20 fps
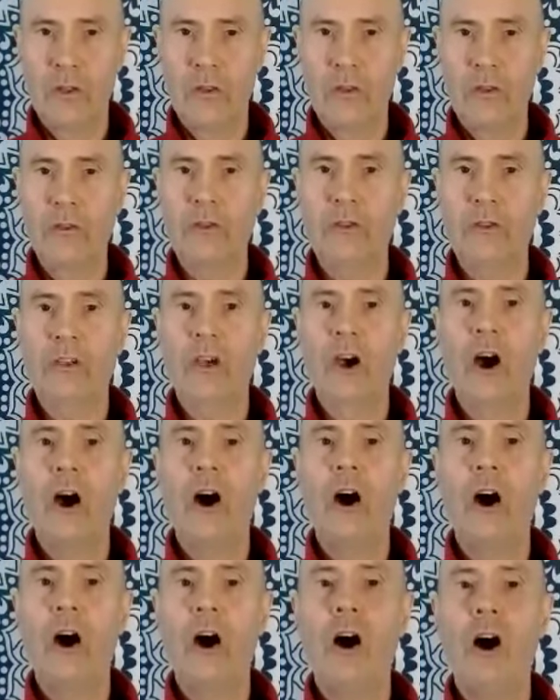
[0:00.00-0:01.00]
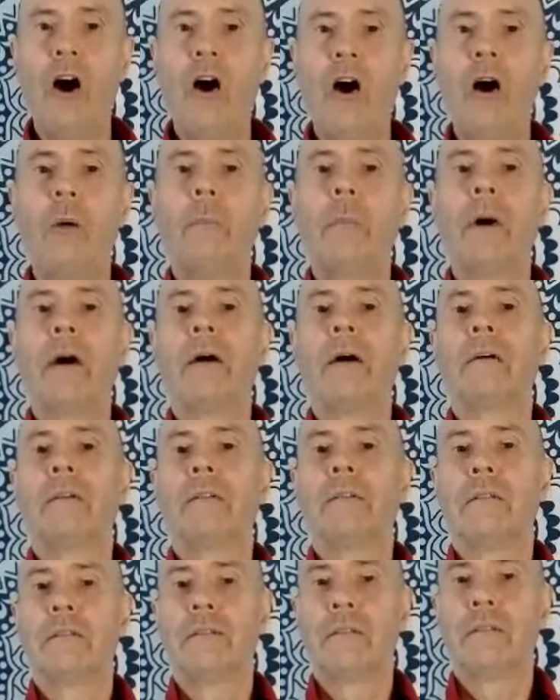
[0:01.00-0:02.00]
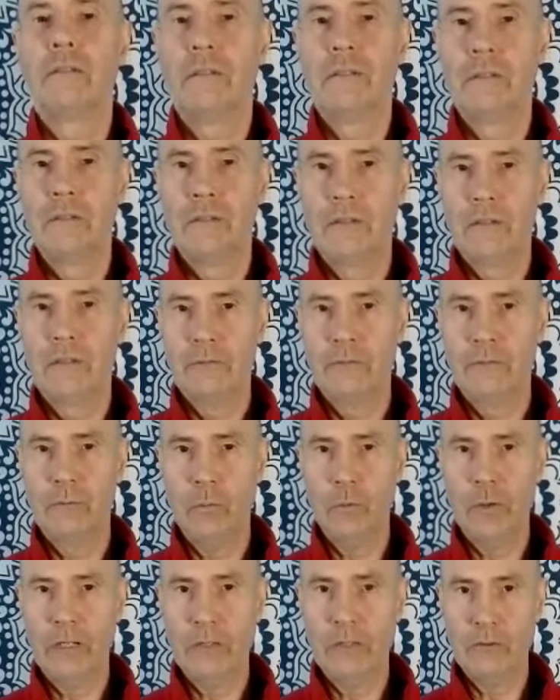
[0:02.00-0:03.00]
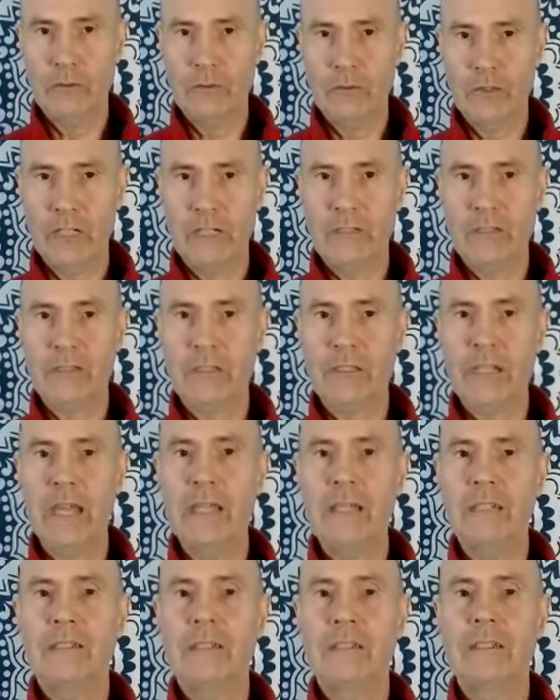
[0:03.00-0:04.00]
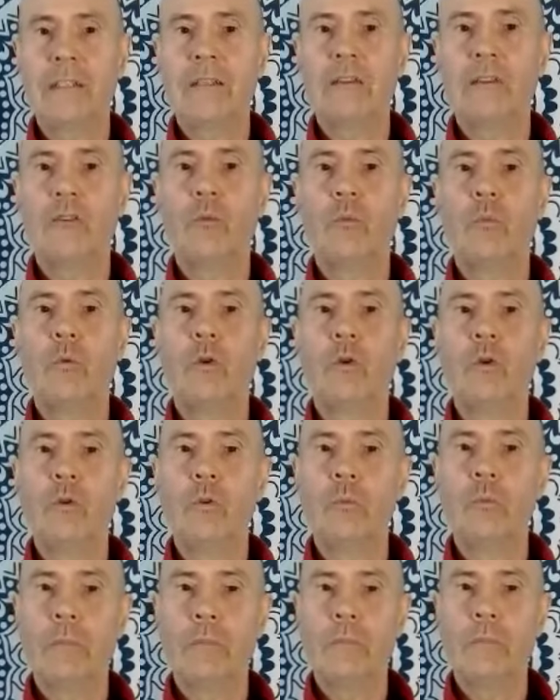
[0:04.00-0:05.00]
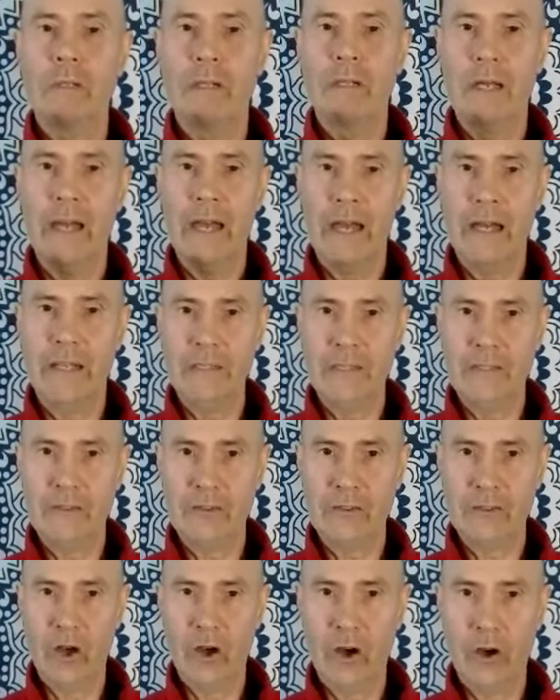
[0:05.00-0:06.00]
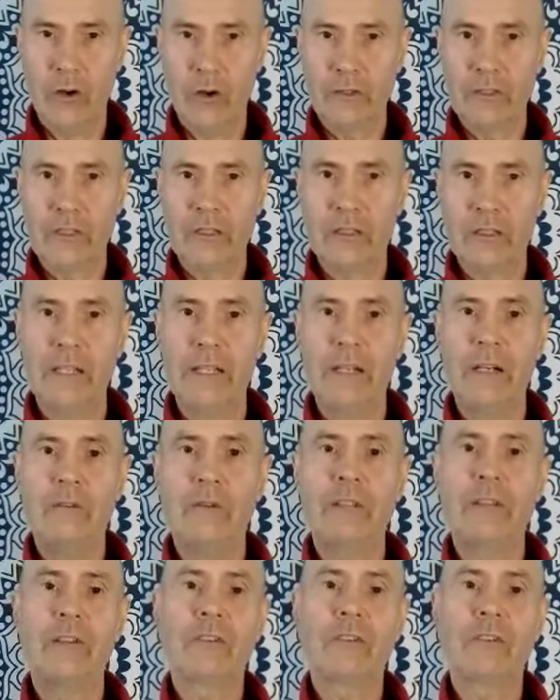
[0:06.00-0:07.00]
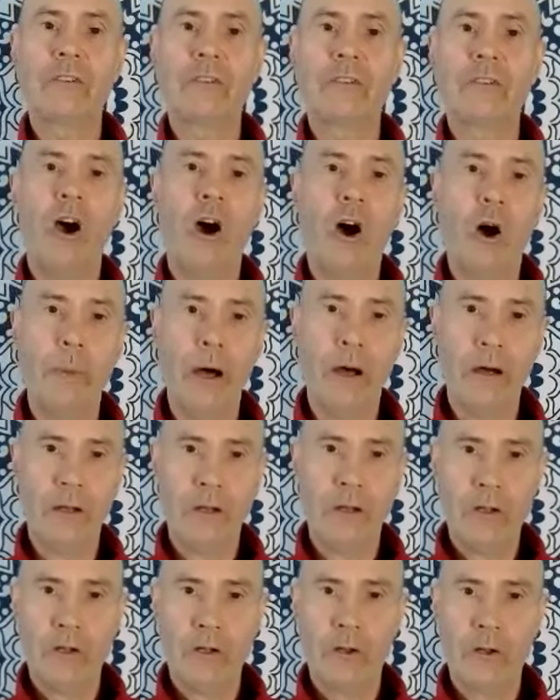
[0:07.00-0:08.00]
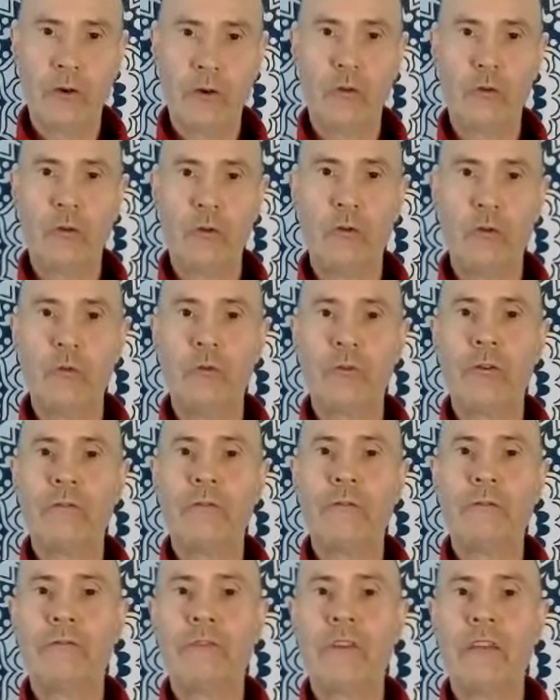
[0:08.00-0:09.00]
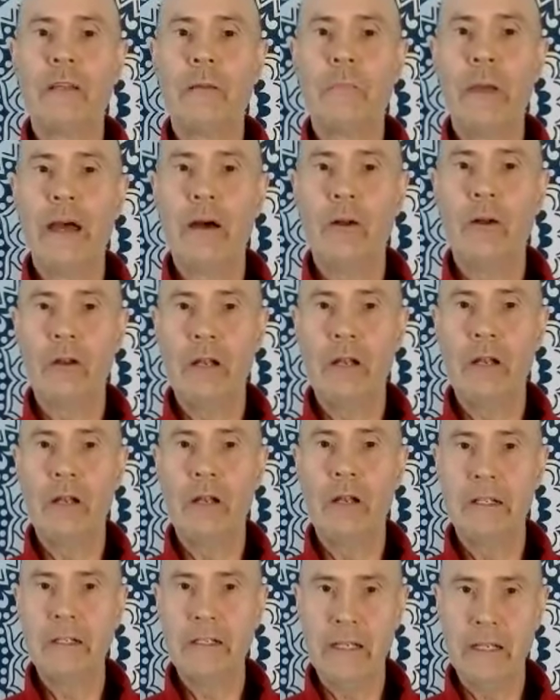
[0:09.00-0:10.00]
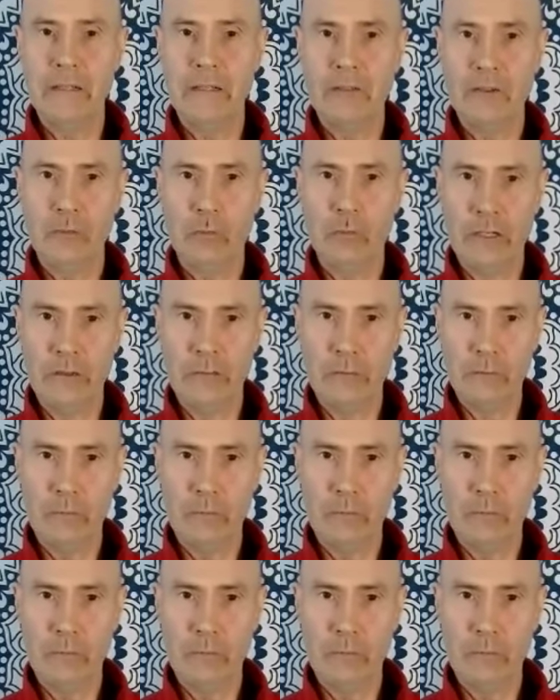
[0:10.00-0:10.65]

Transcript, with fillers: the karma for when you're gestating in the womb, and it starts clearing the karma through the female lineage, where you